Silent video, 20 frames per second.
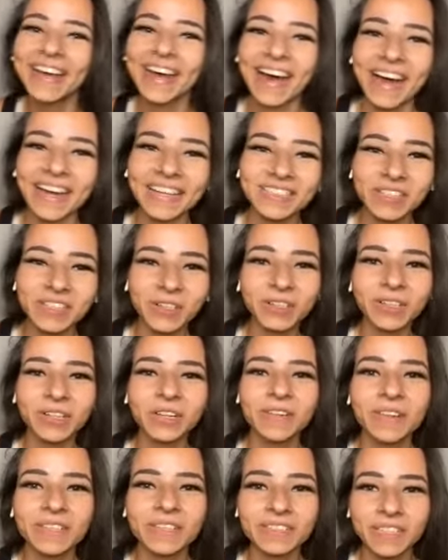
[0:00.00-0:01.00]
I started
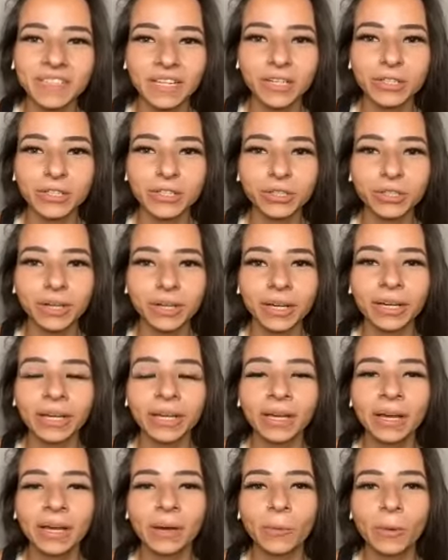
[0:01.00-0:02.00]
in this industry
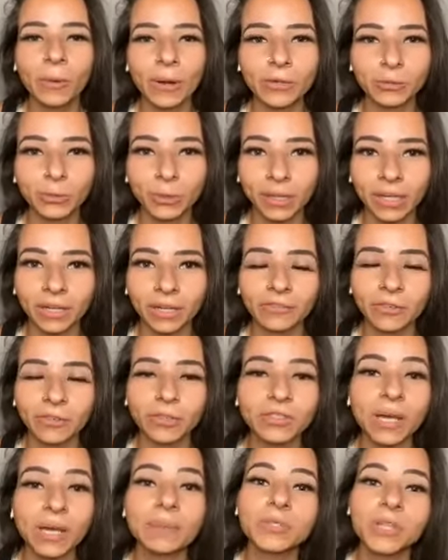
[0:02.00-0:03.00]
when I was working a
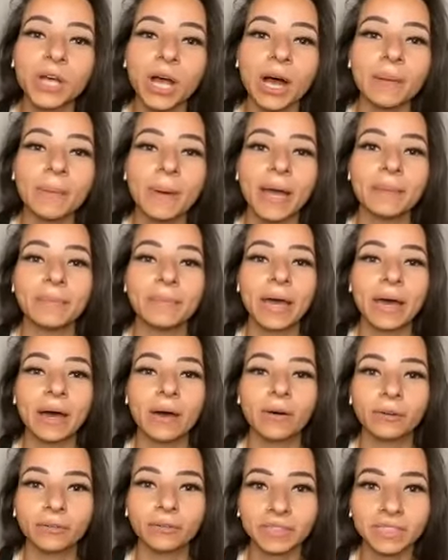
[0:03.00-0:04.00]
full-time job. I am
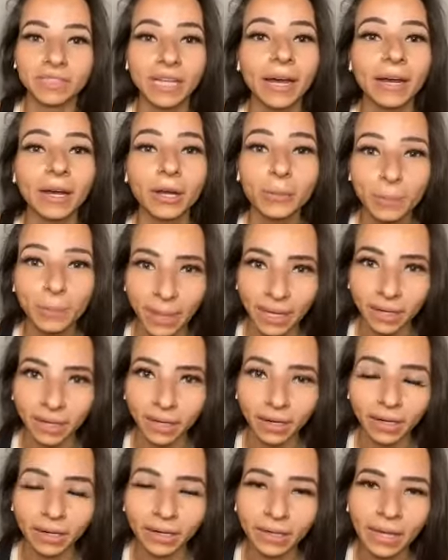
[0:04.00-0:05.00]
now a retired
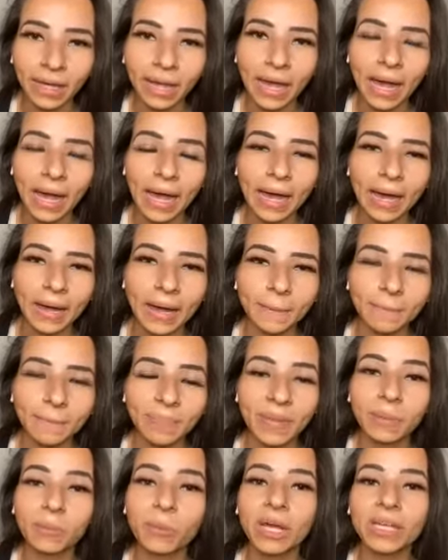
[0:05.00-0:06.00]
banker. And
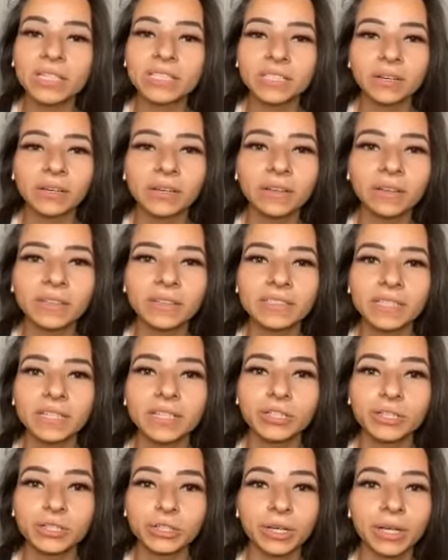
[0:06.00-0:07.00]
when I started in this
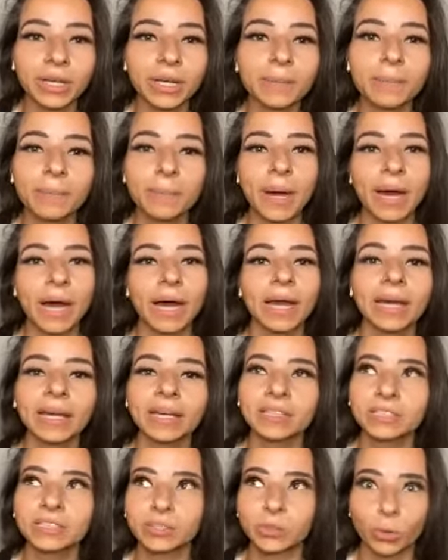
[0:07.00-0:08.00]
industry,
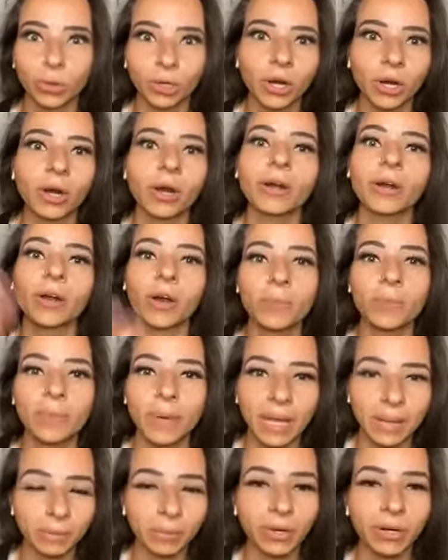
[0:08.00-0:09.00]
my scorecard on
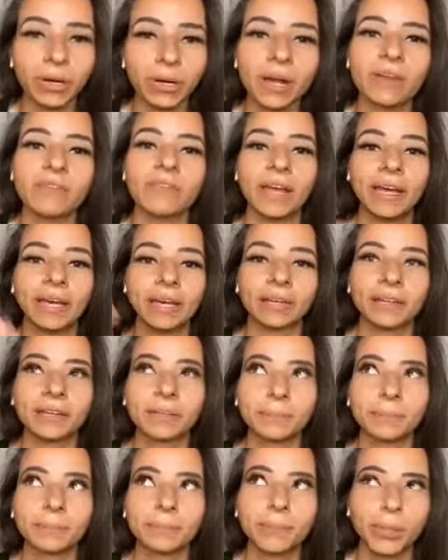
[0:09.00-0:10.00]
paper of like
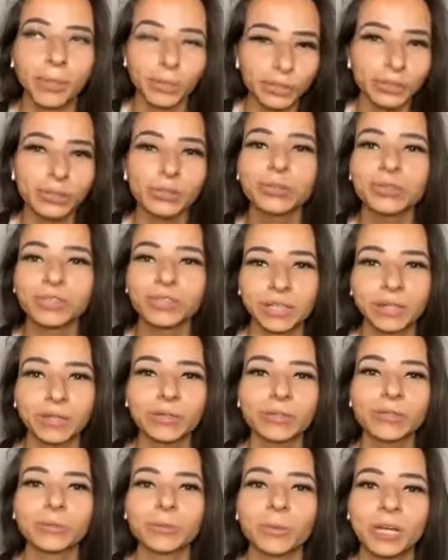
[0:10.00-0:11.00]
personal
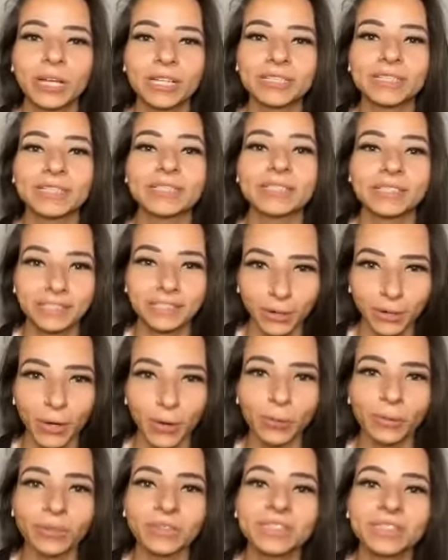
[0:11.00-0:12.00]
skills was
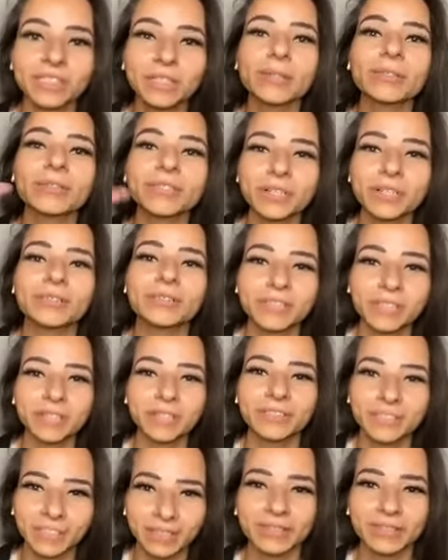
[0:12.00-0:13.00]
zero, zero, zero,
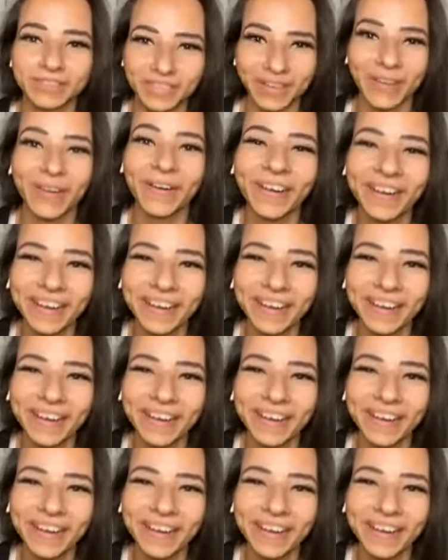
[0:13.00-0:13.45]
zero, zero, zero.